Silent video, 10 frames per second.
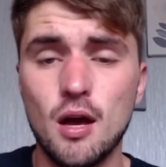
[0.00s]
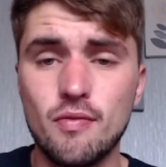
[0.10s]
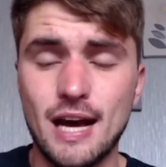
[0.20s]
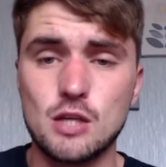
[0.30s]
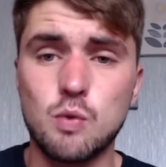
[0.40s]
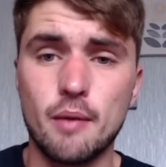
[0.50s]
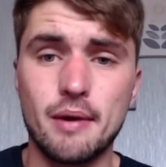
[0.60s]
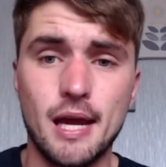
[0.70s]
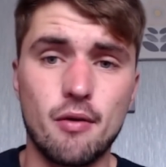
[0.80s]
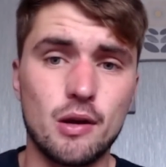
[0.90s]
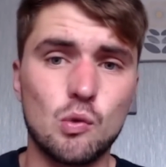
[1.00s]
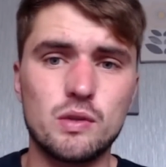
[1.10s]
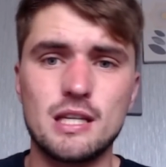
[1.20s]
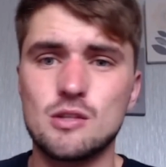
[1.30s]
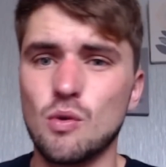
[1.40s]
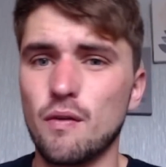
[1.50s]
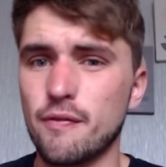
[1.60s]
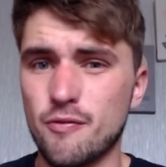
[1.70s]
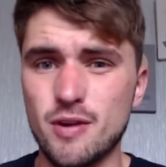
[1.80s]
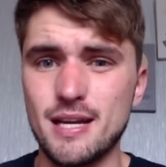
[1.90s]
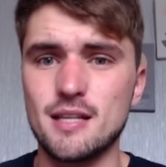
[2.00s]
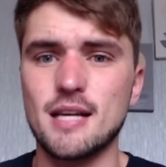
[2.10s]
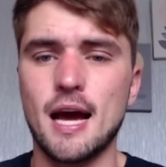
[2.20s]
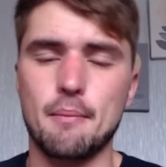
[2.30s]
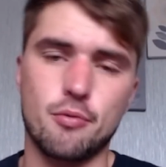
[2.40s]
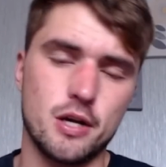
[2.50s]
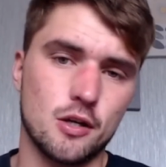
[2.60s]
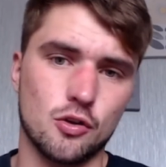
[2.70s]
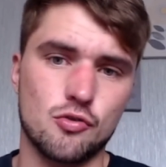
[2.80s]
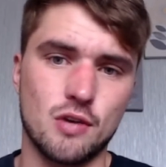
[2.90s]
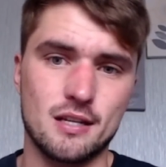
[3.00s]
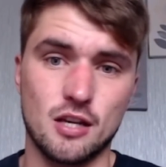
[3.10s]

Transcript: that's why we're hearing all these sort of frees and pre-contracts.